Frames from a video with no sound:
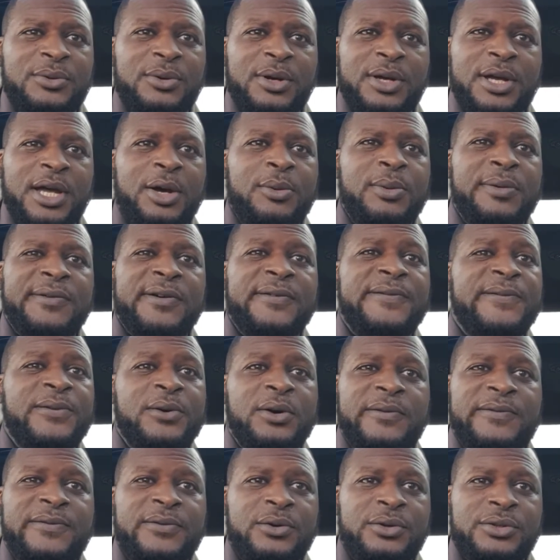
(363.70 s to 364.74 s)
or go with a
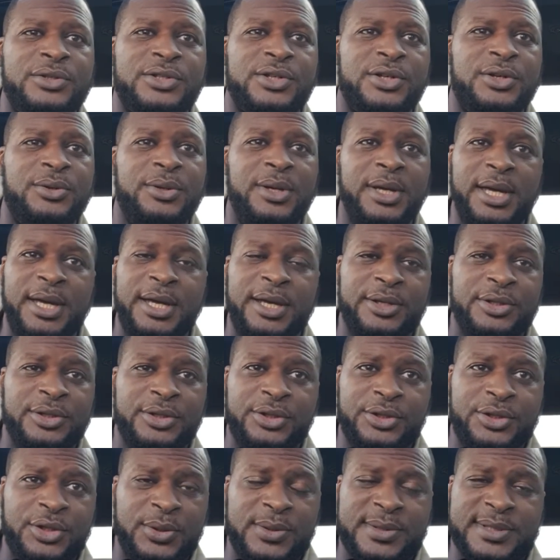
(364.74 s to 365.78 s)
4-4-2.
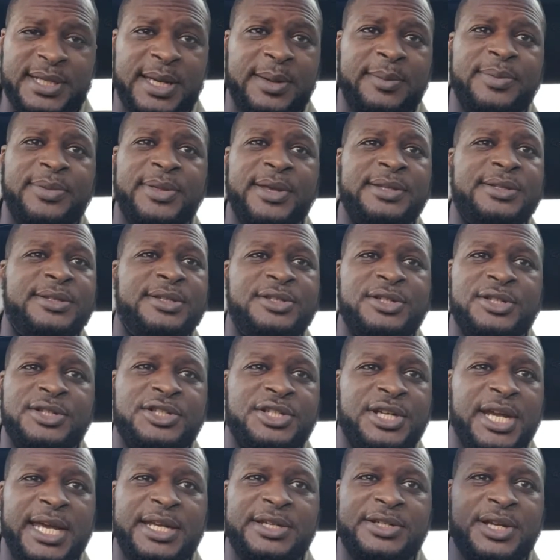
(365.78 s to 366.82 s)
Do something to just
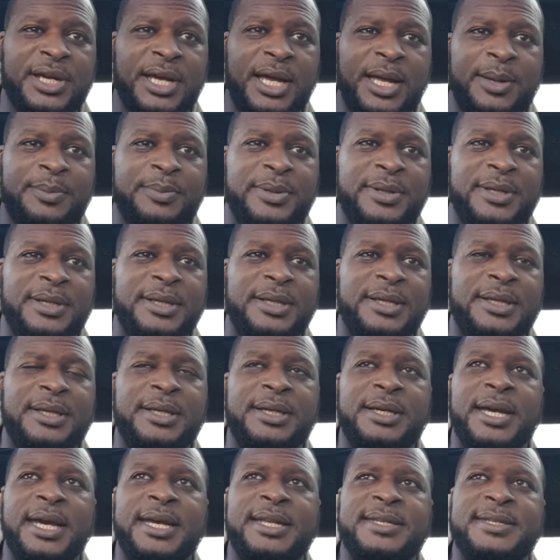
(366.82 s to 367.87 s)
change it up
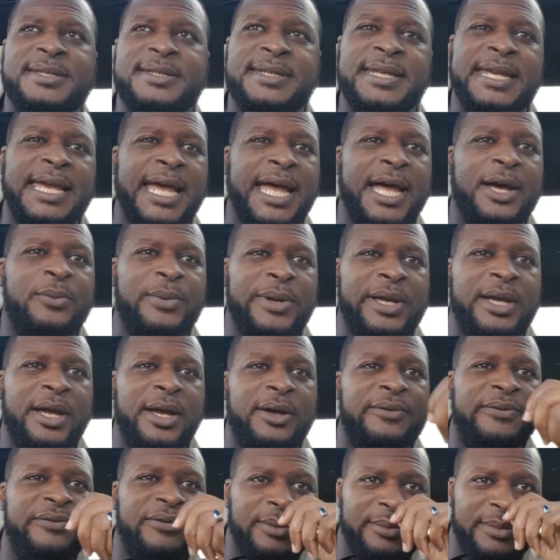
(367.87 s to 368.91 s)
and see how we go
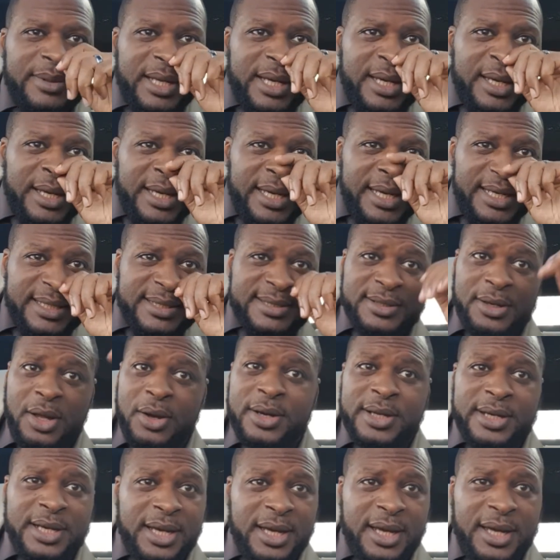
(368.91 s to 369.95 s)
from there. It's not
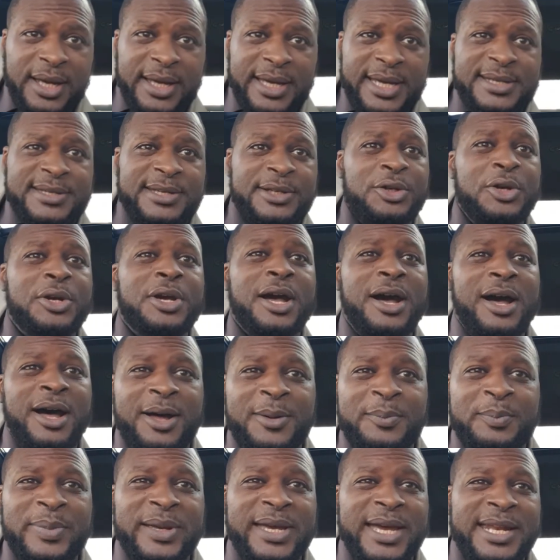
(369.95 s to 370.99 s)
going to hurt, is it? You
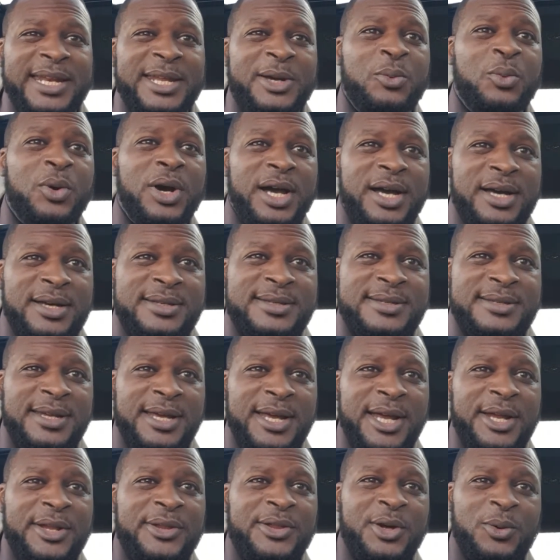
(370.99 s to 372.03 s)
can't be any worse
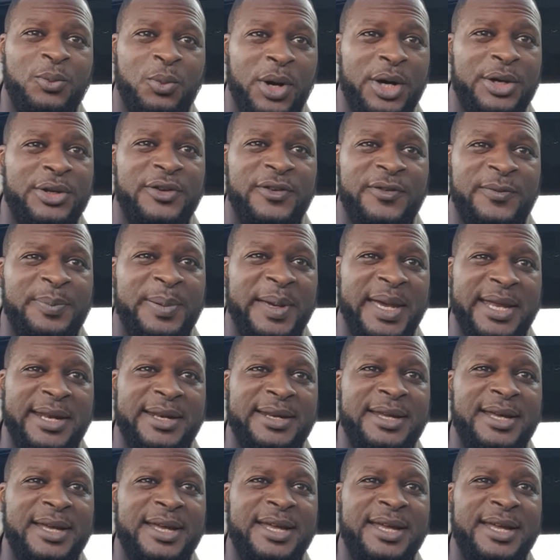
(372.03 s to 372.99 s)
than what you've been